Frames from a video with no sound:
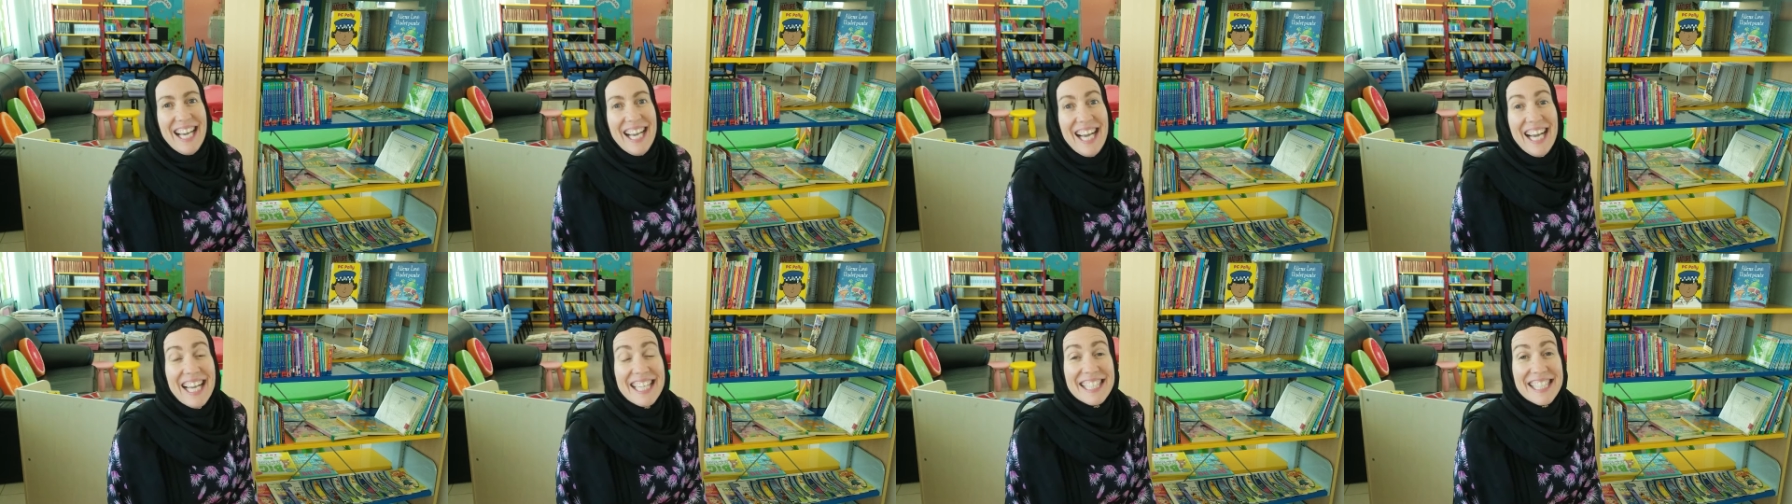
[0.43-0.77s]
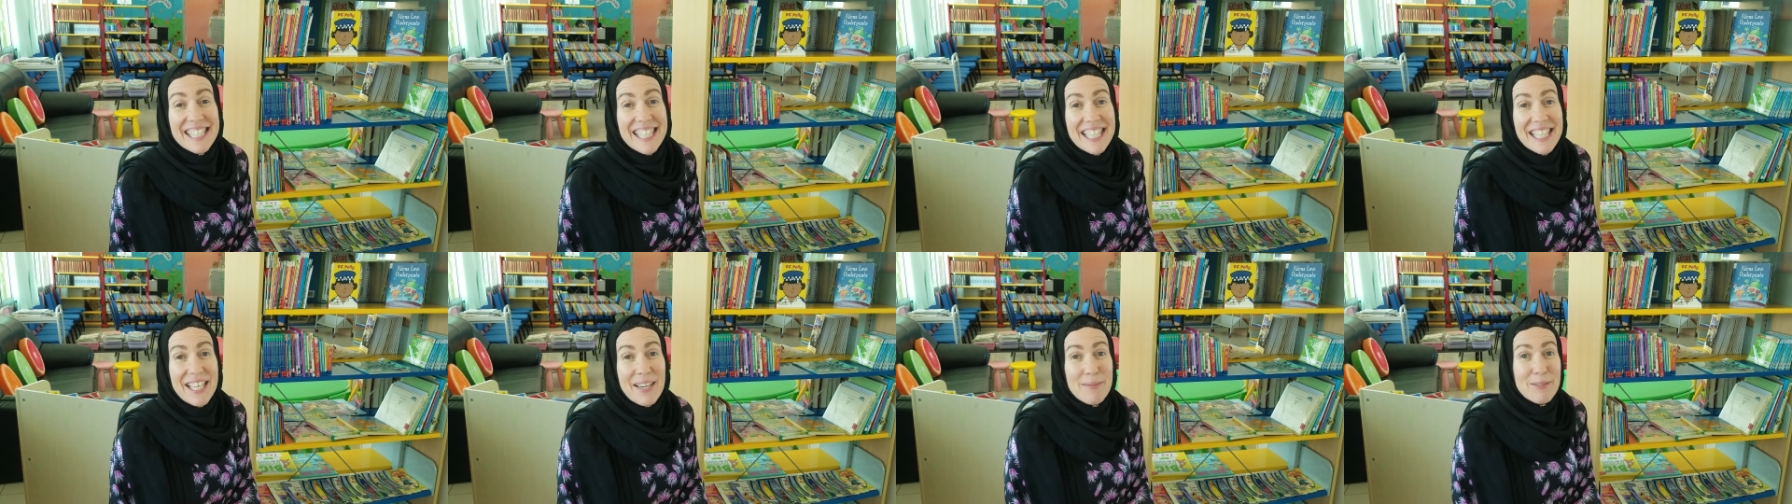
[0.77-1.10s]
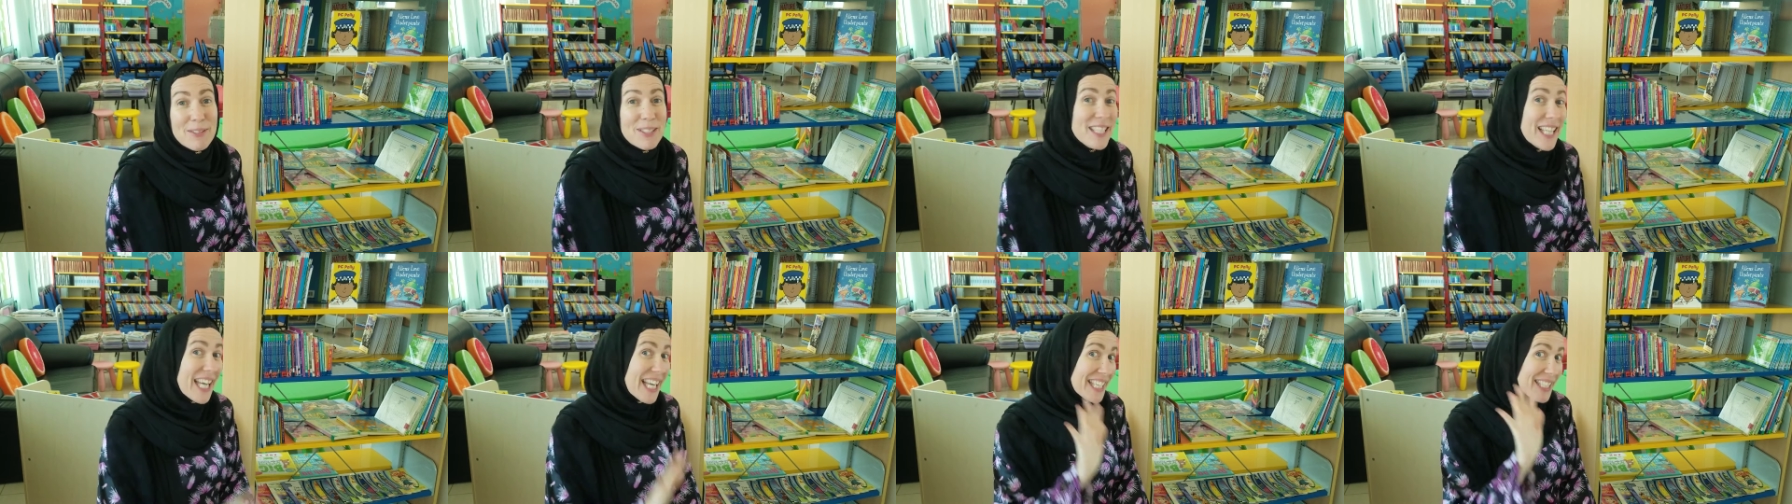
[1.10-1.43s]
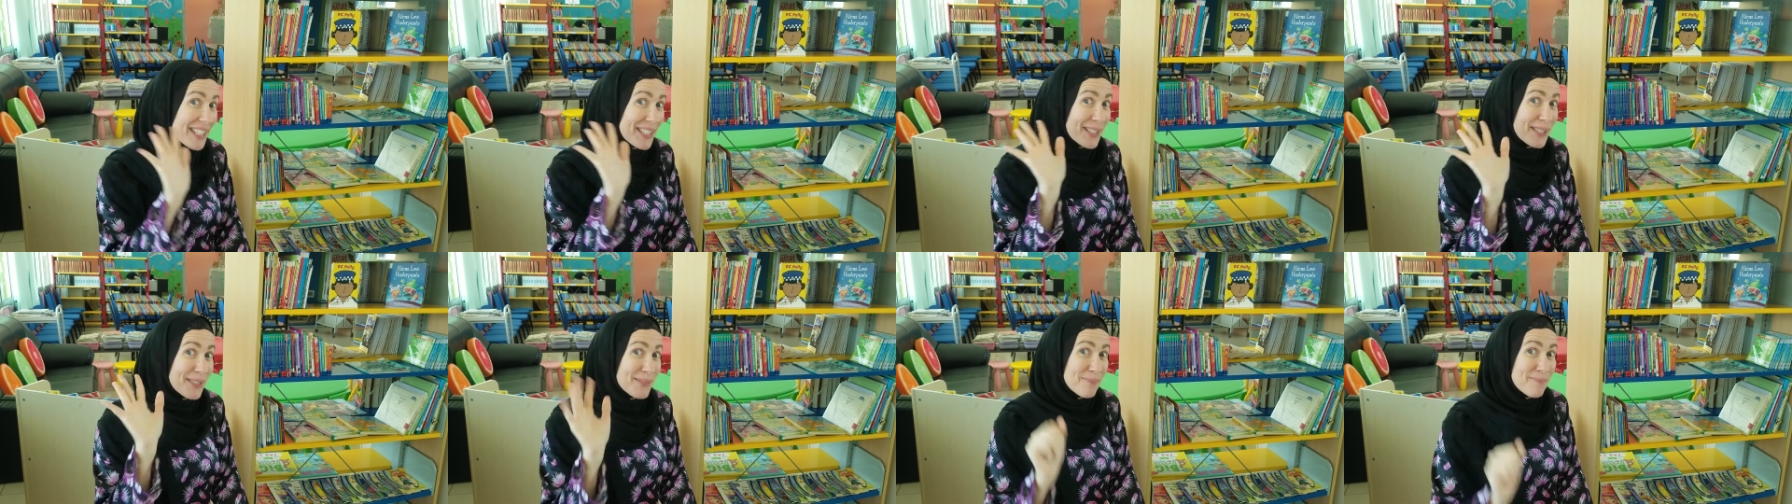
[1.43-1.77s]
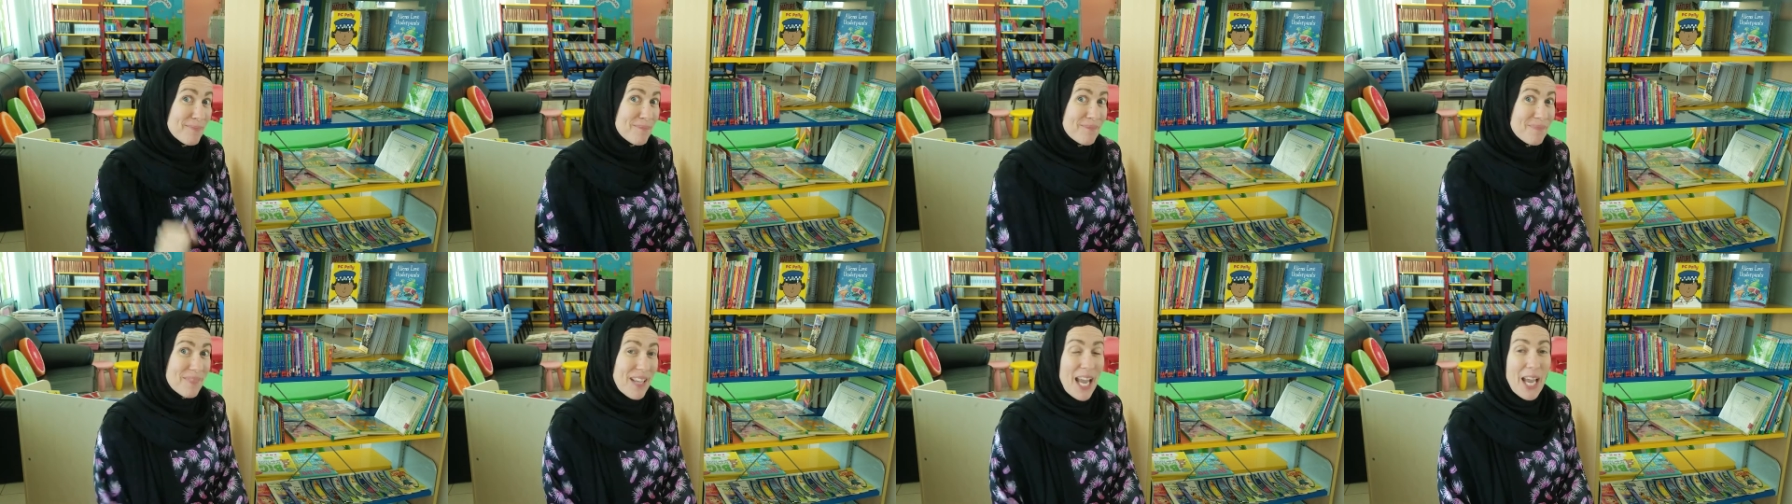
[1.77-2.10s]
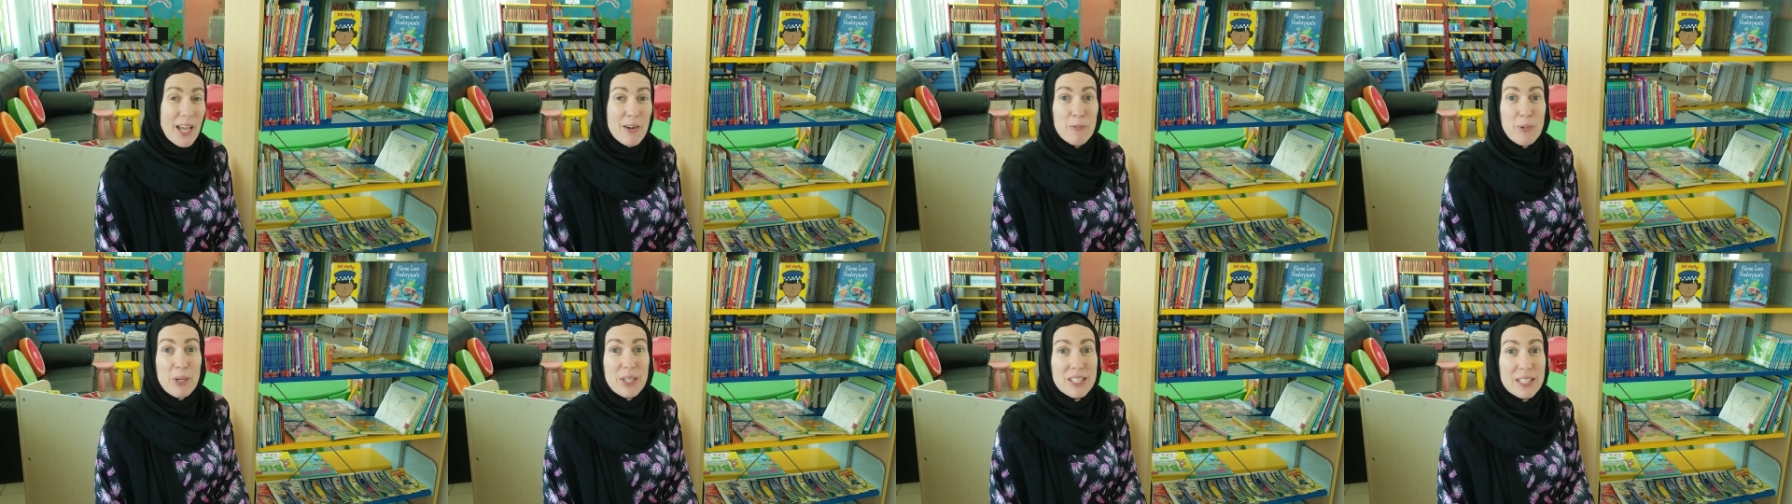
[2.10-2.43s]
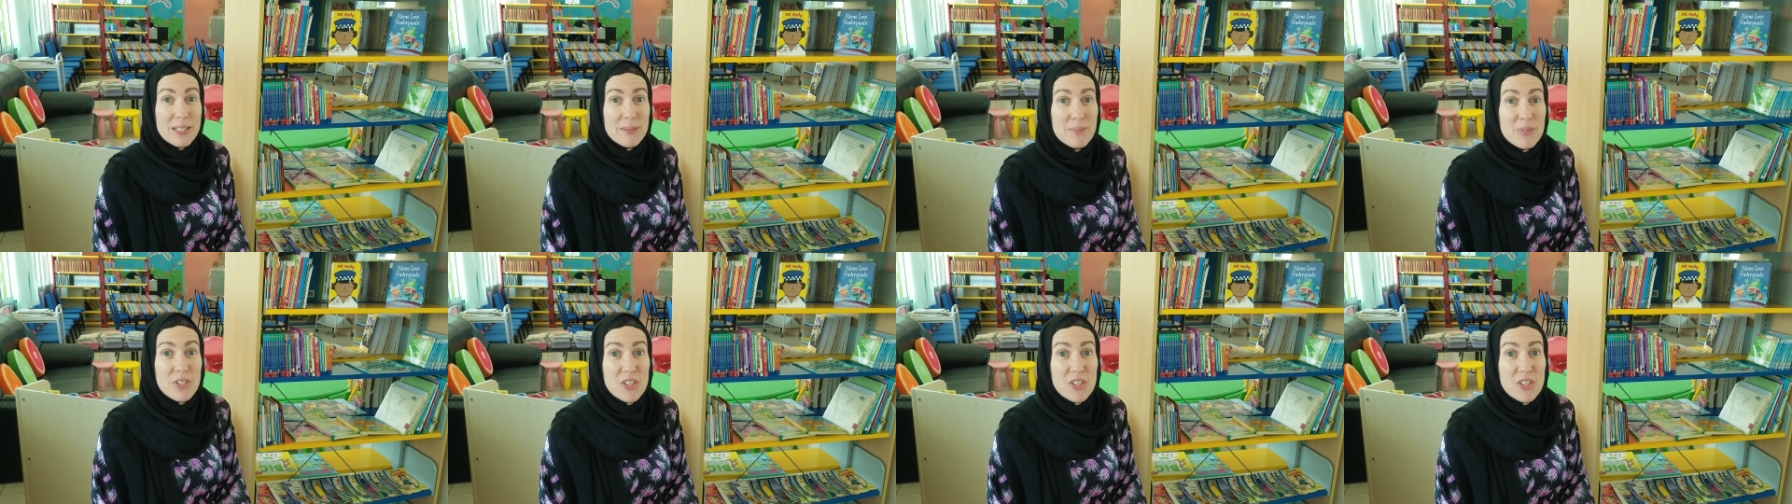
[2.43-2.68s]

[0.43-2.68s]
Assalamu alaikum and welcome